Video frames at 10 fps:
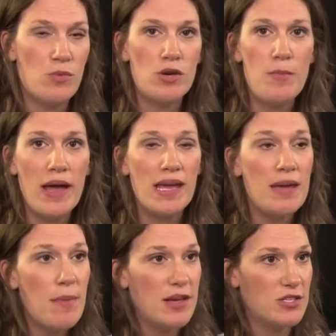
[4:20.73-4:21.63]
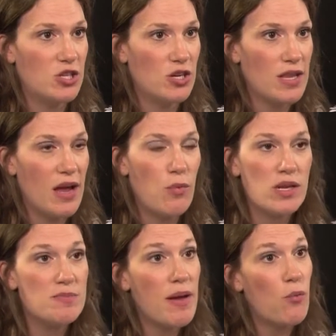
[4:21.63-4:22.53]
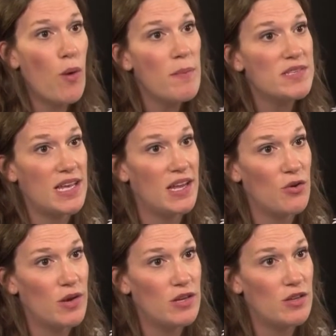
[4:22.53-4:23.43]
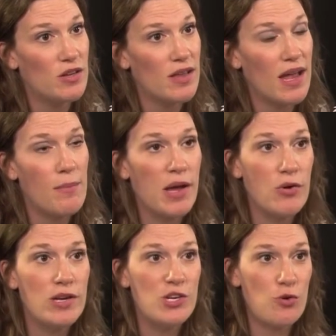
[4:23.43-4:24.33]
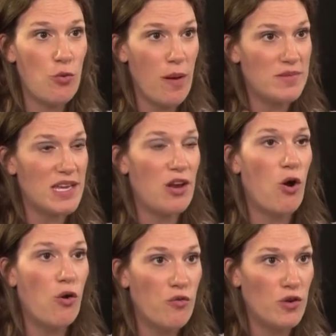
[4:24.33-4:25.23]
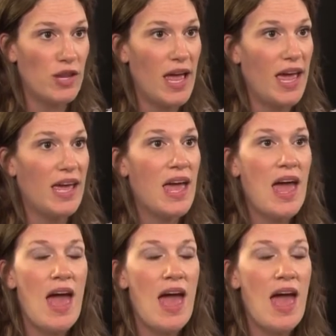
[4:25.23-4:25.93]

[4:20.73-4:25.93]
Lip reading: What do my emails look like? What is my website going to look like? Am I going to do a website overlay?